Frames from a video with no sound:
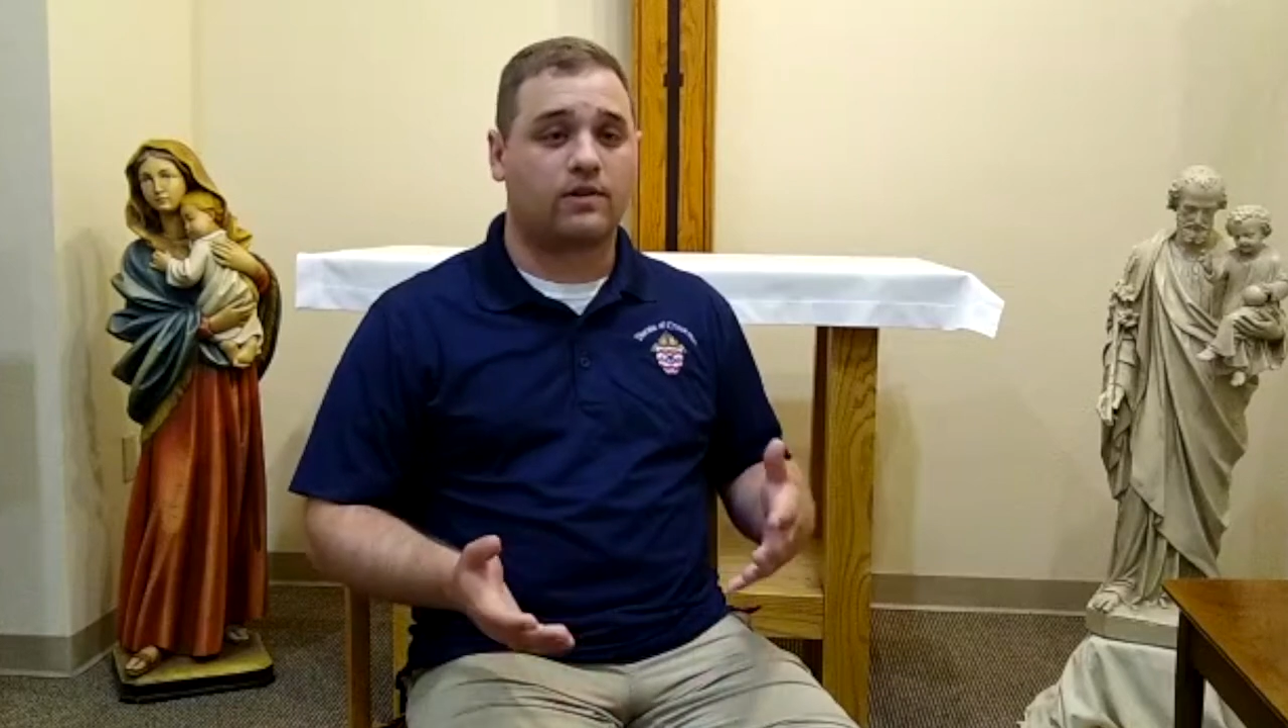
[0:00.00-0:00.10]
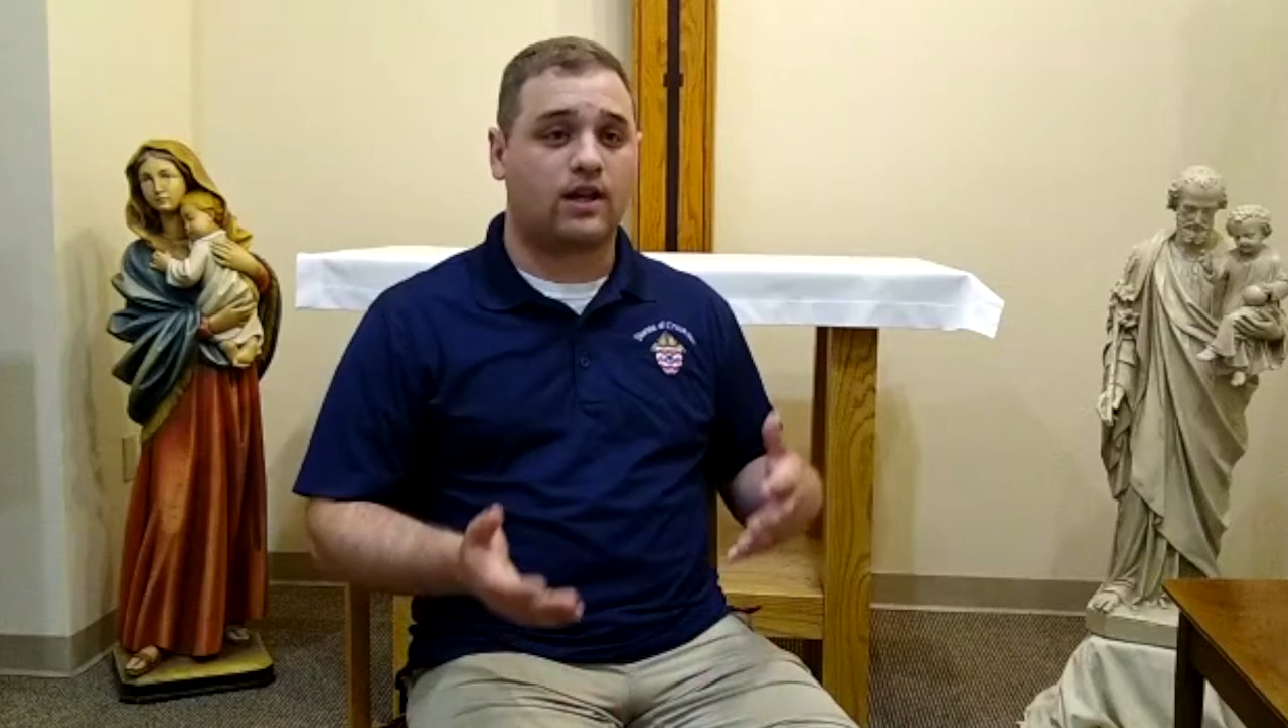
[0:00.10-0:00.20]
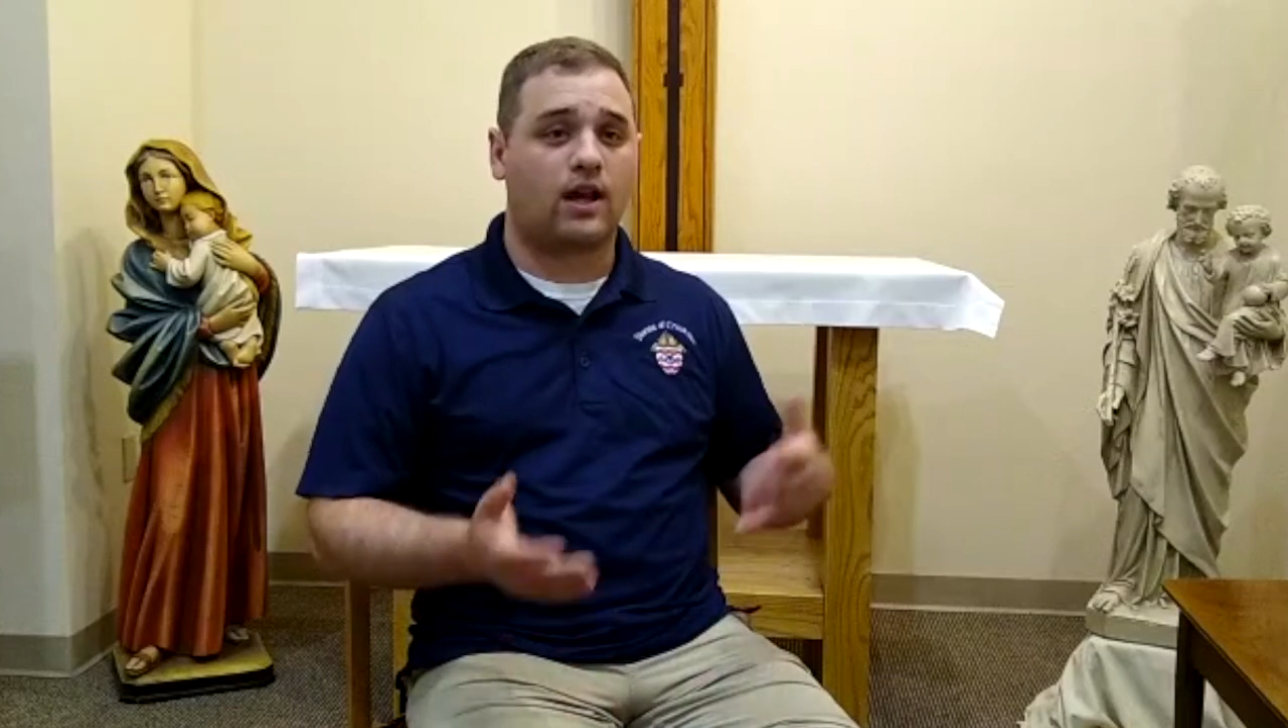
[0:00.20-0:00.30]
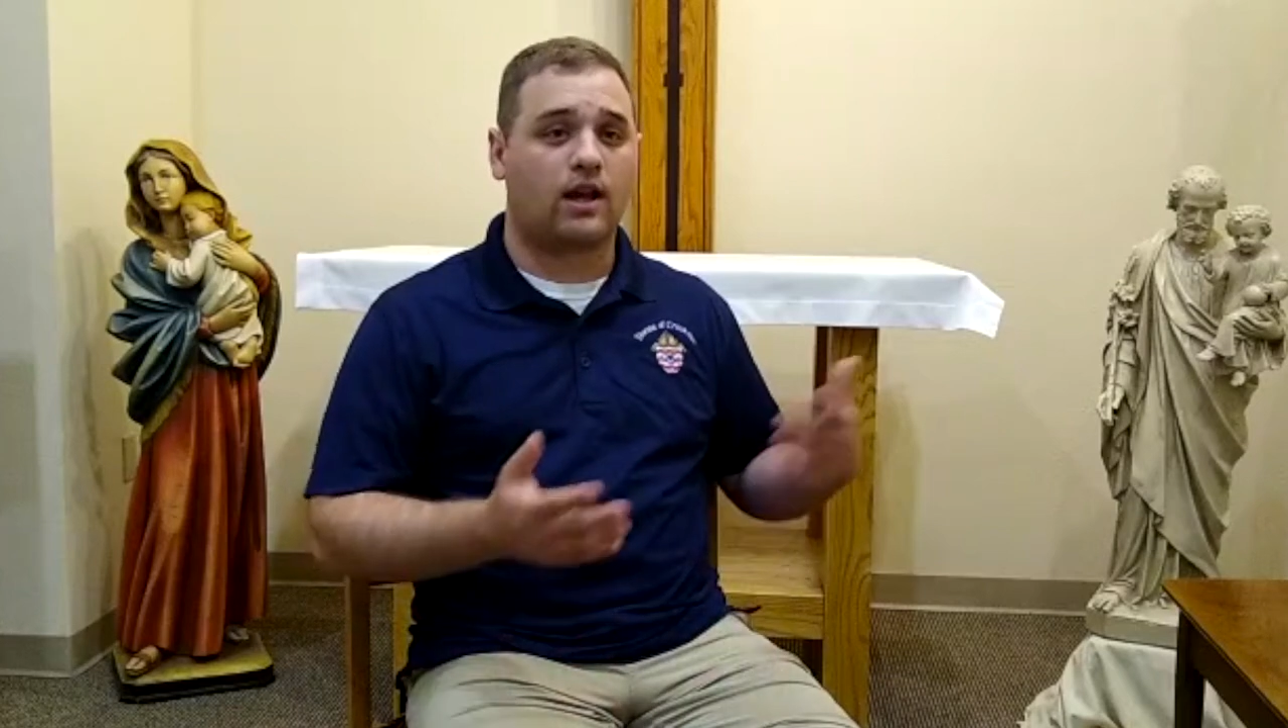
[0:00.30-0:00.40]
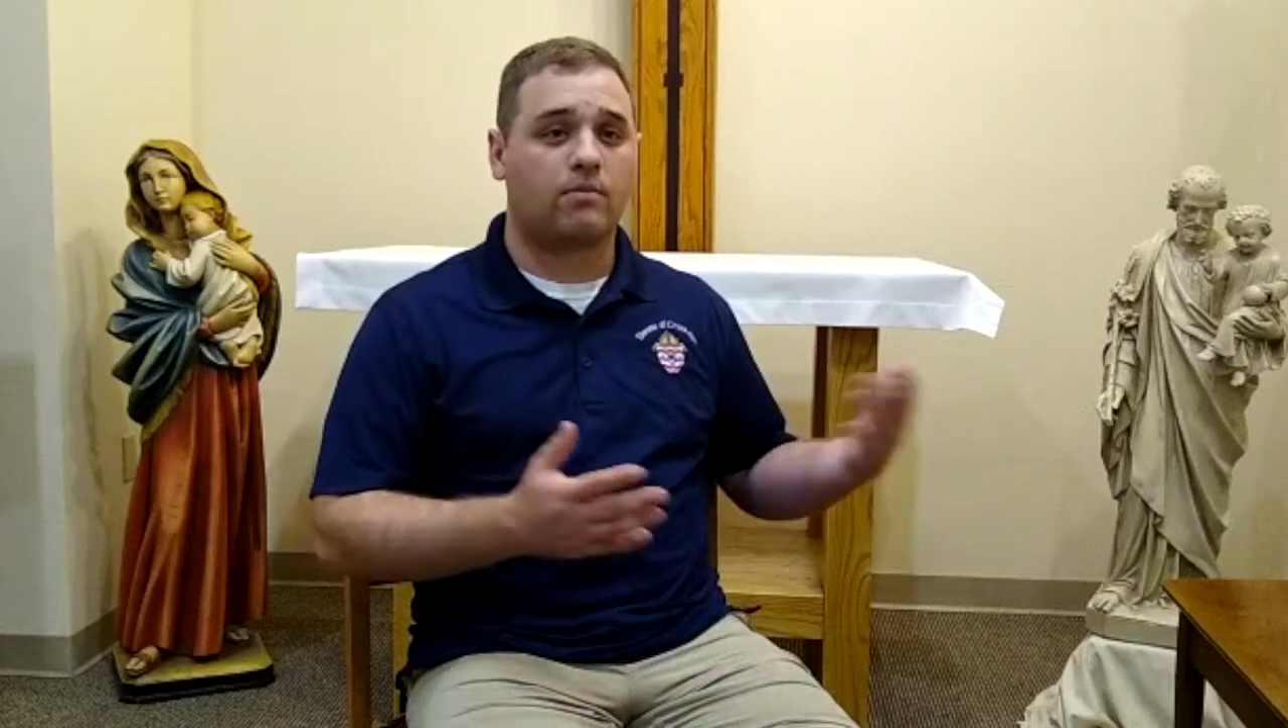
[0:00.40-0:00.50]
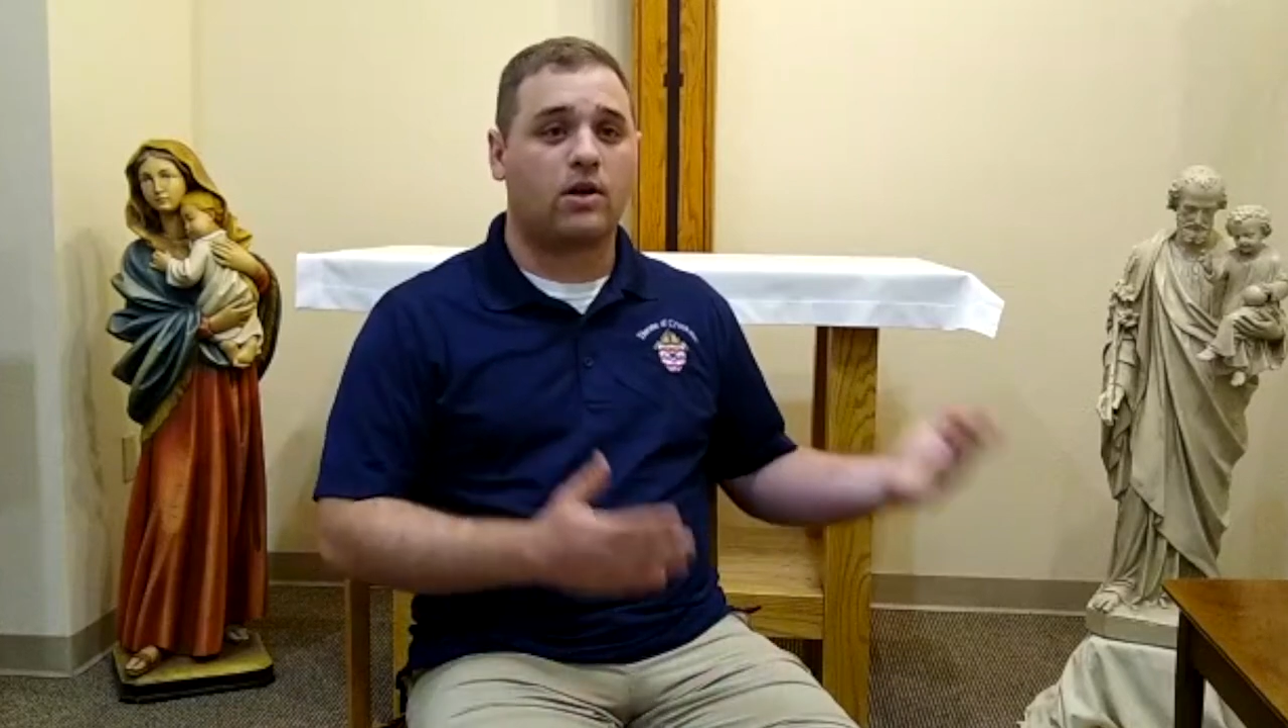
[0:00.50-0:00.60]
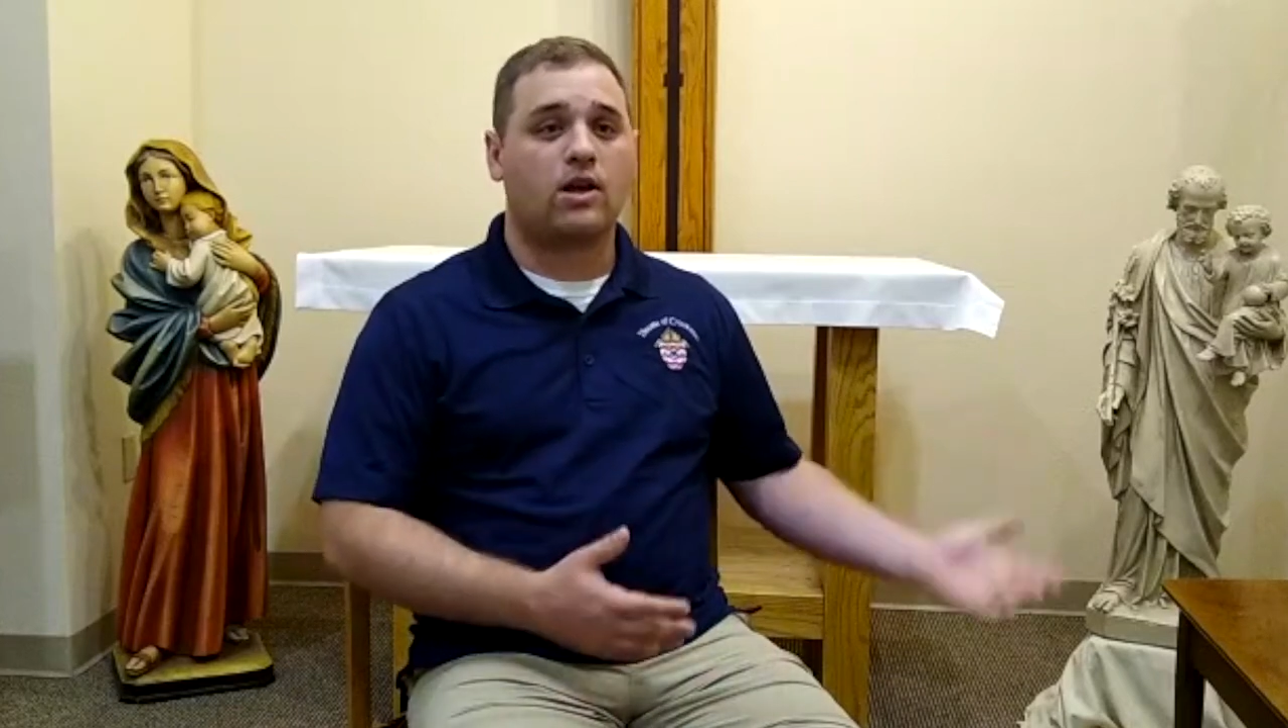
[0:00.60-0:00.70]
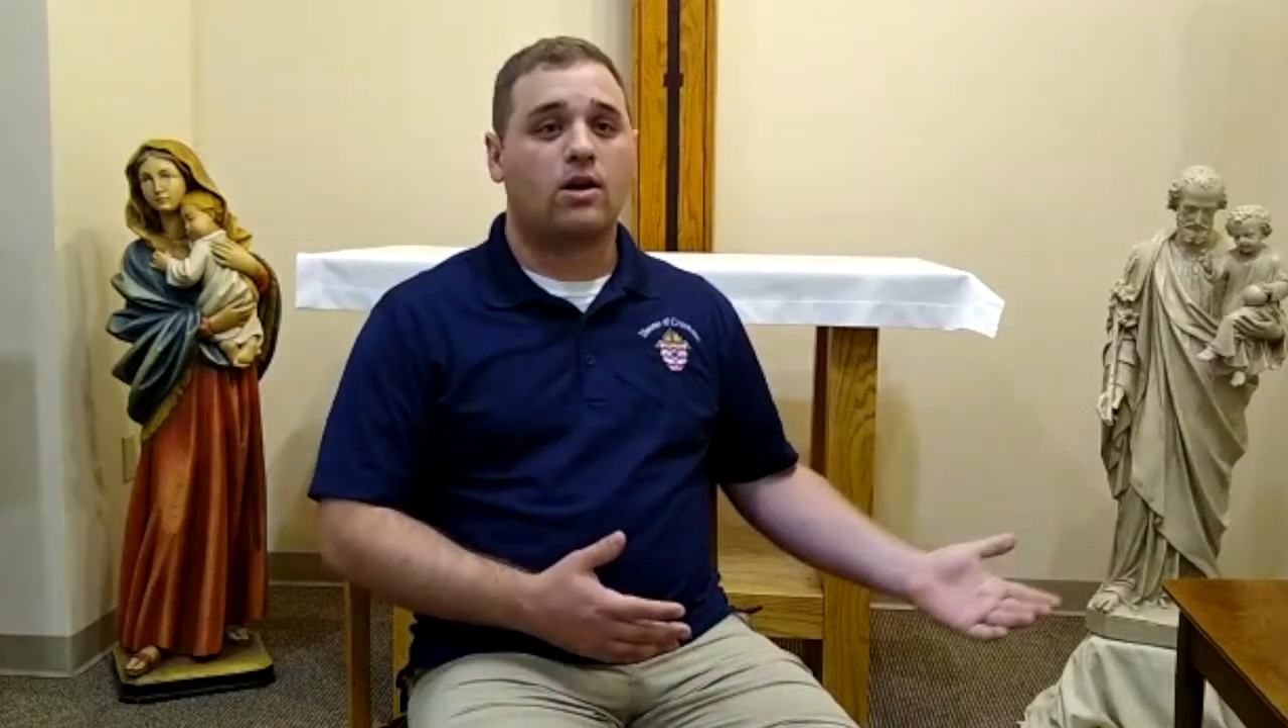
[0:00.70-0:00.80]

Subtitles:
the time